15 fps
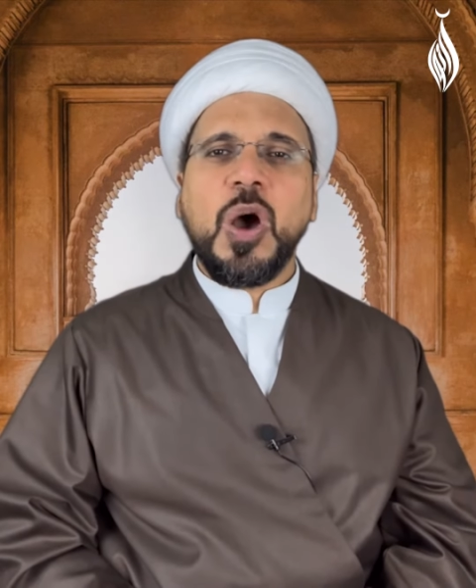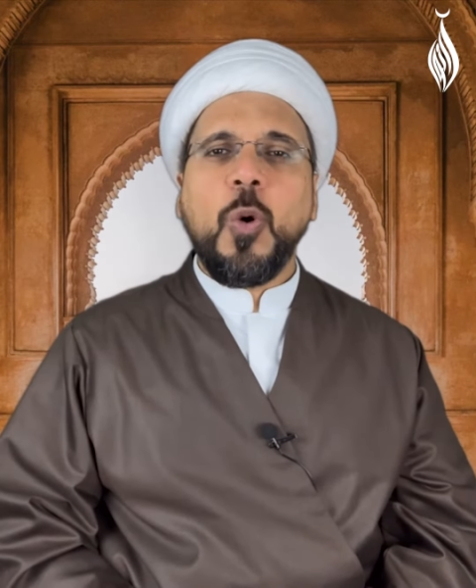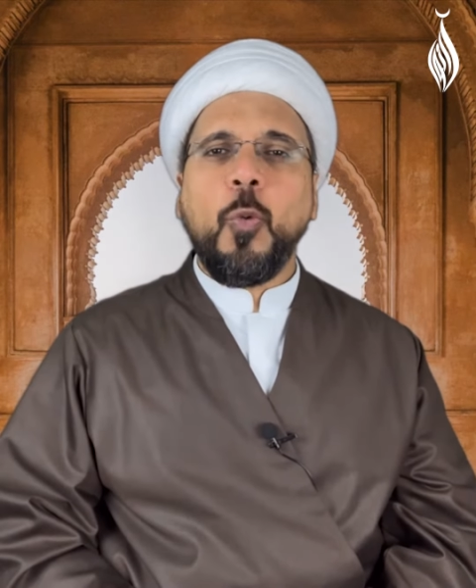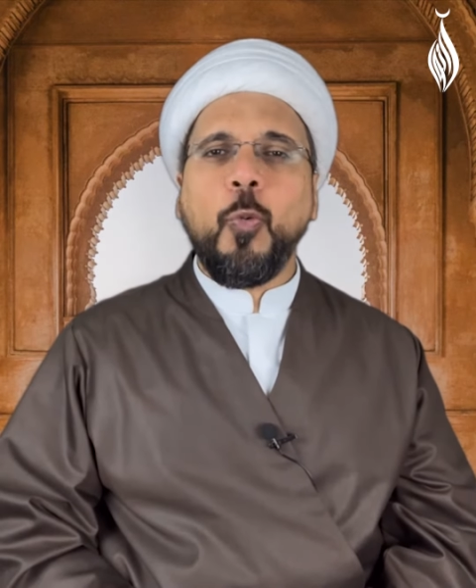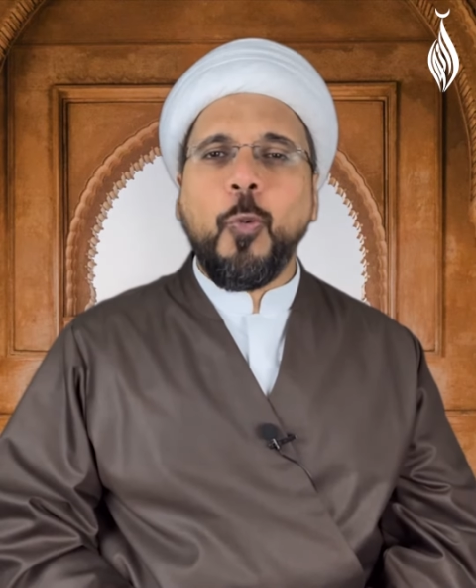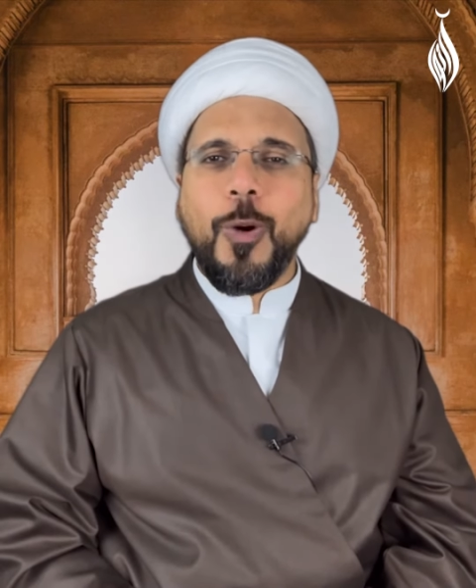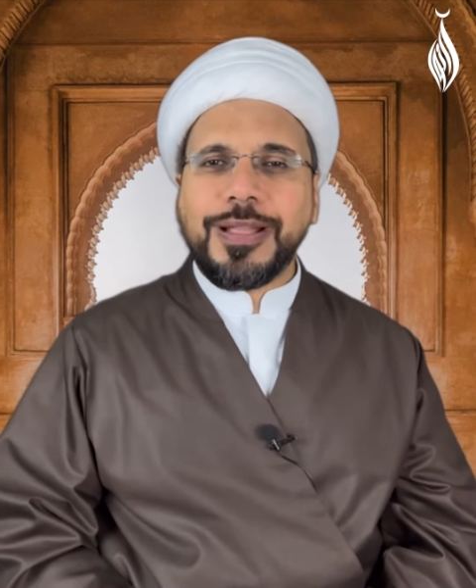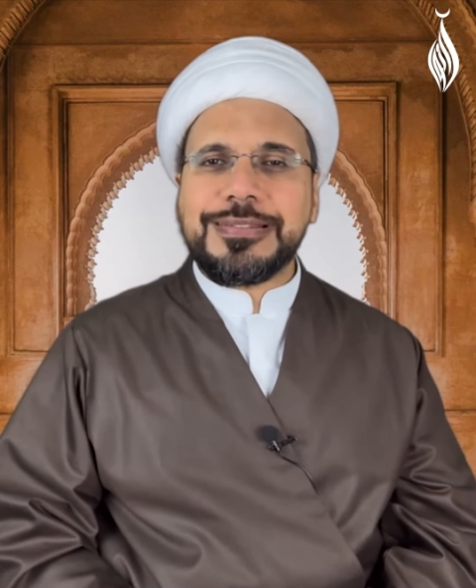
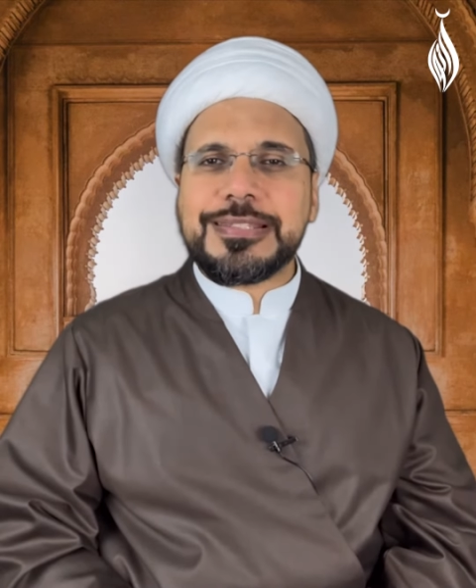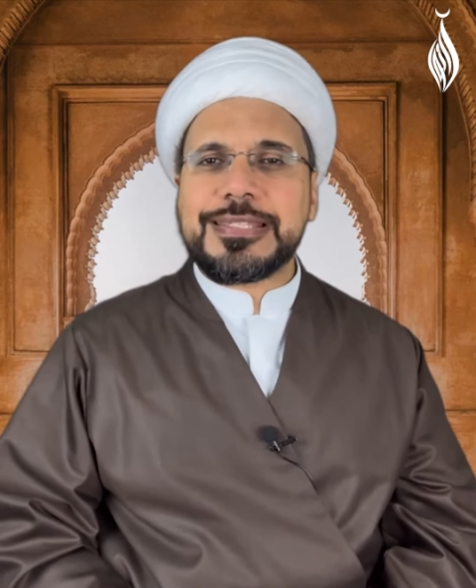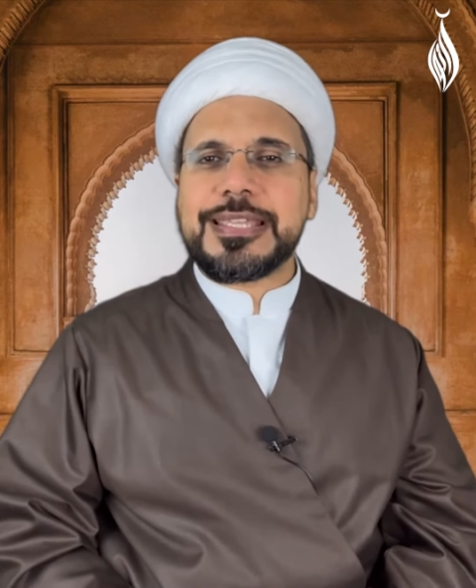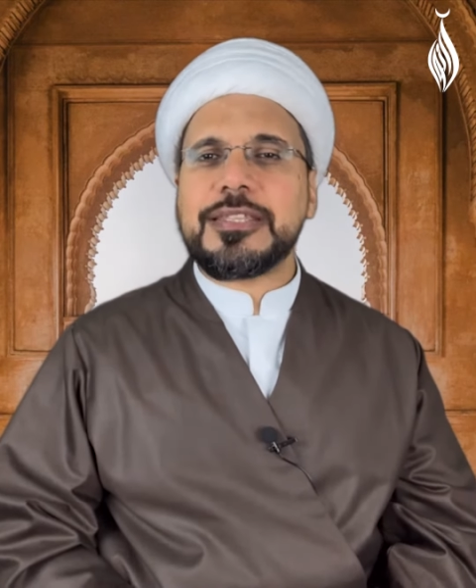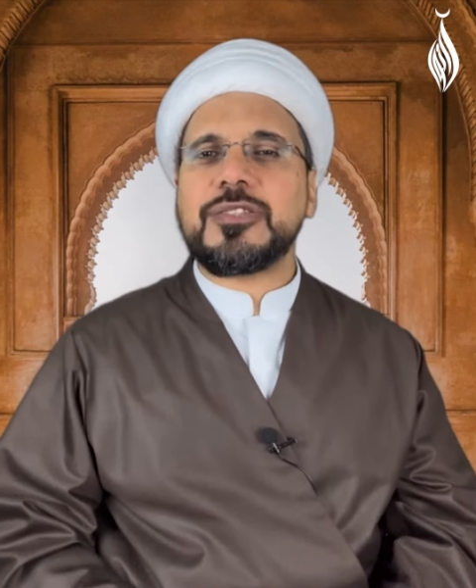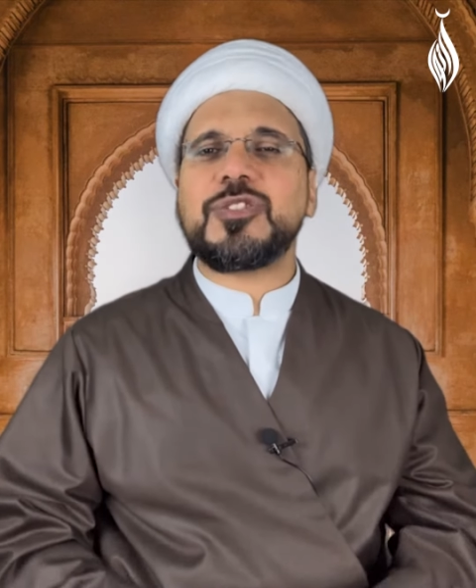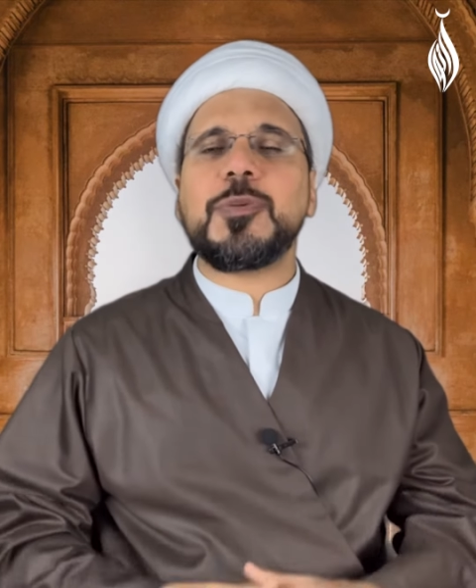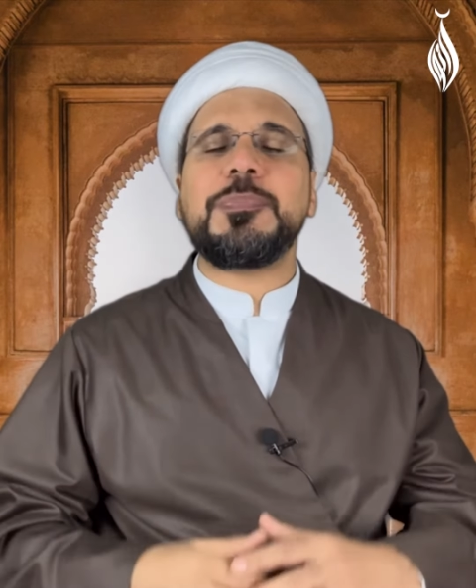wants
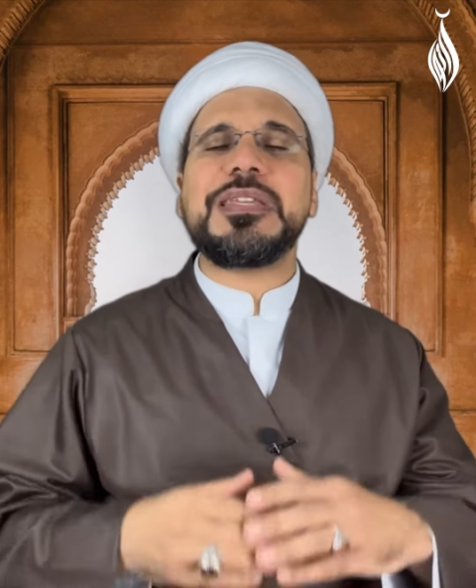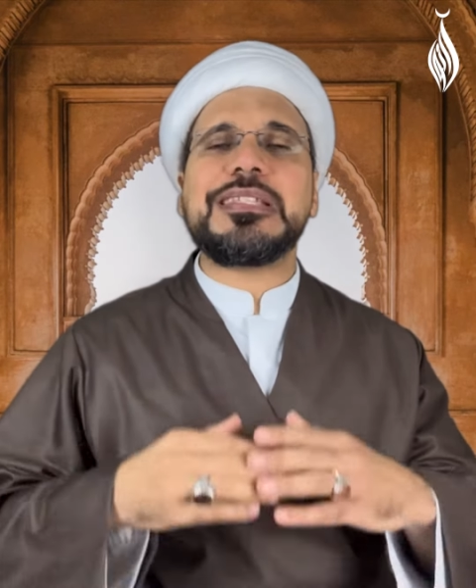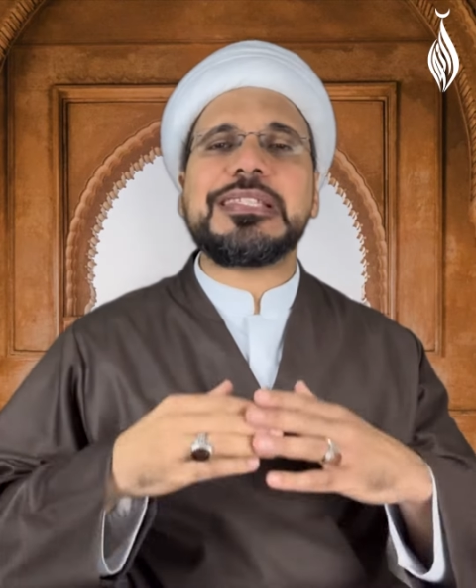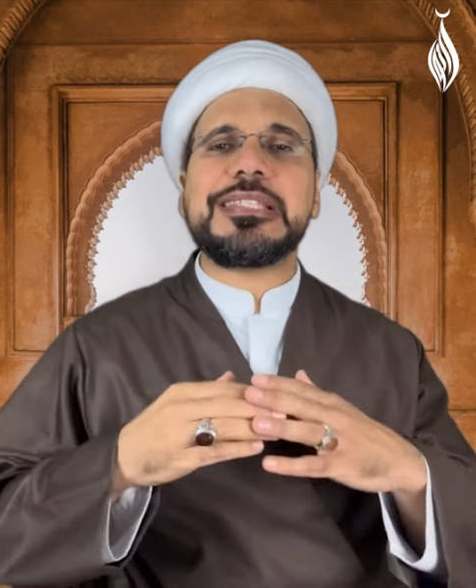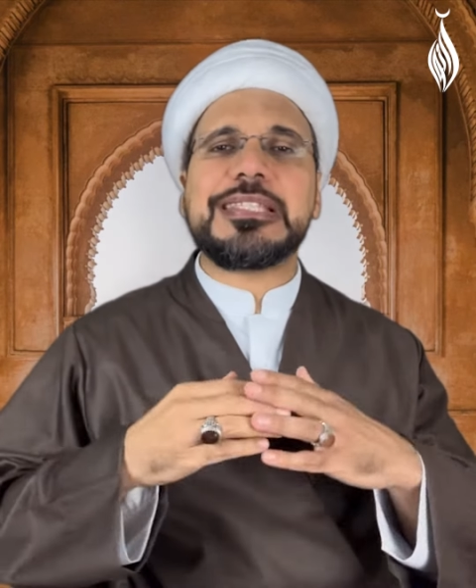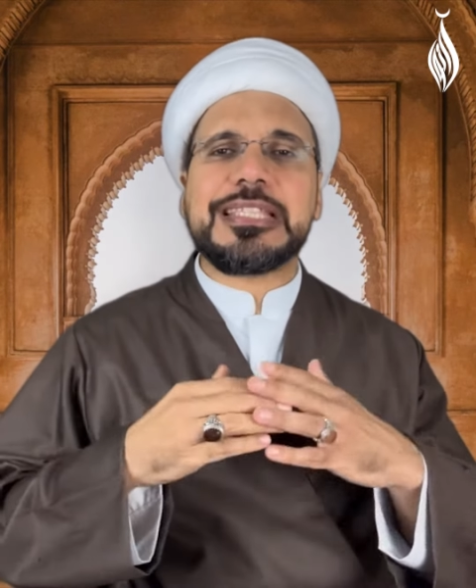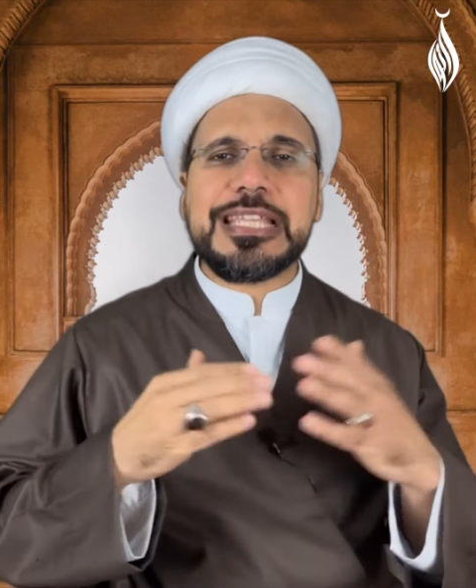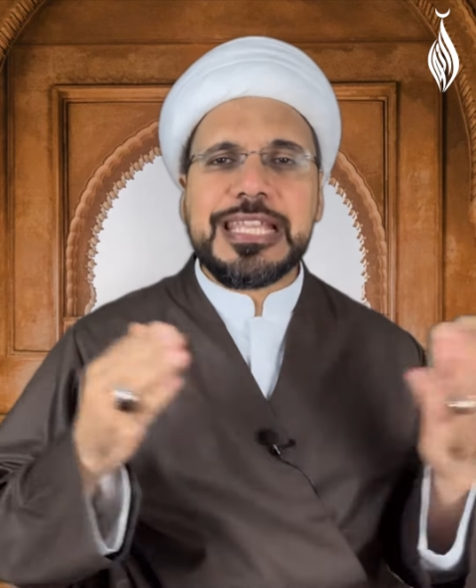it to be
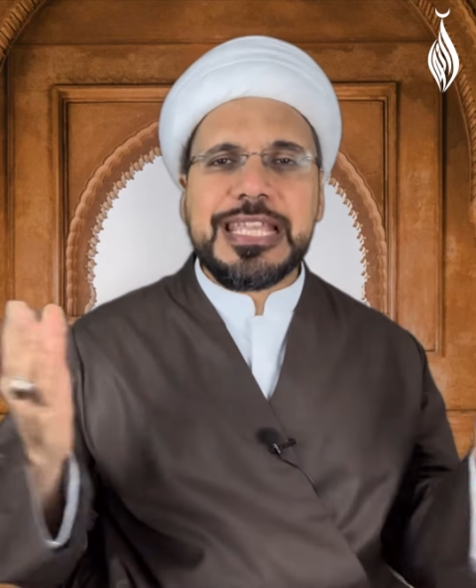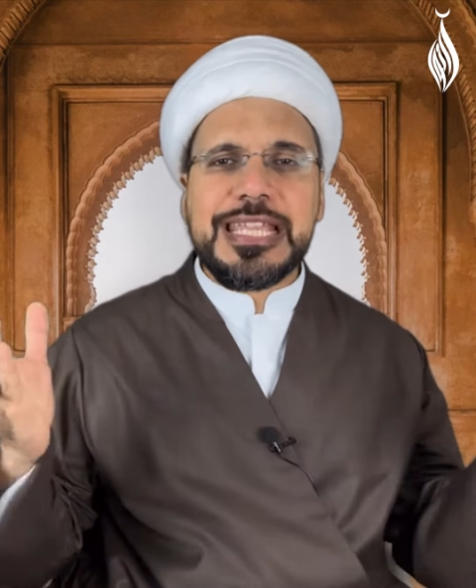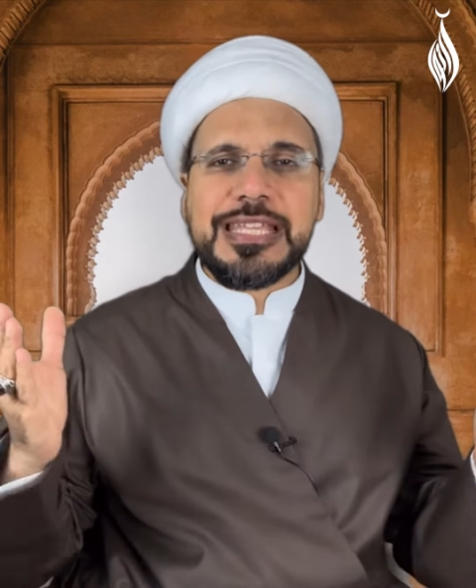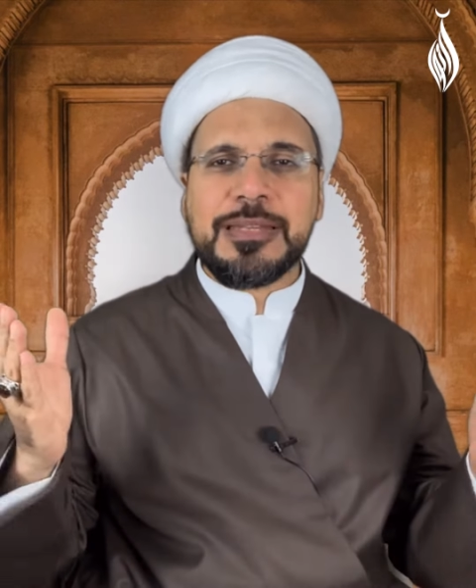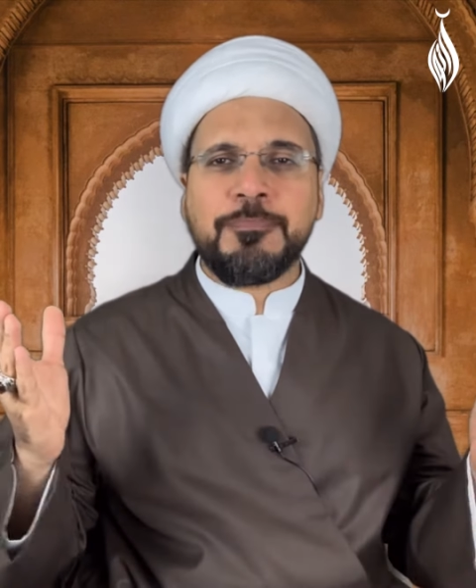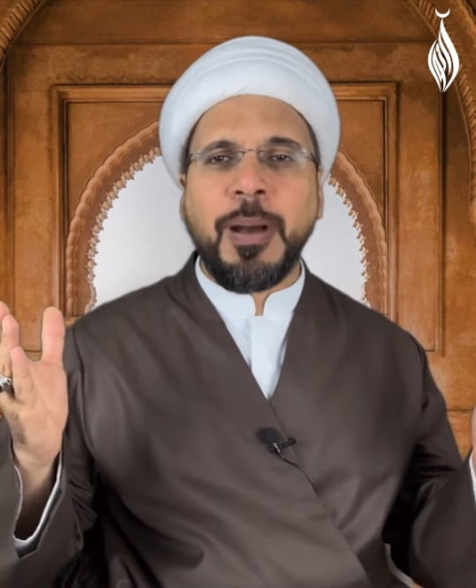seen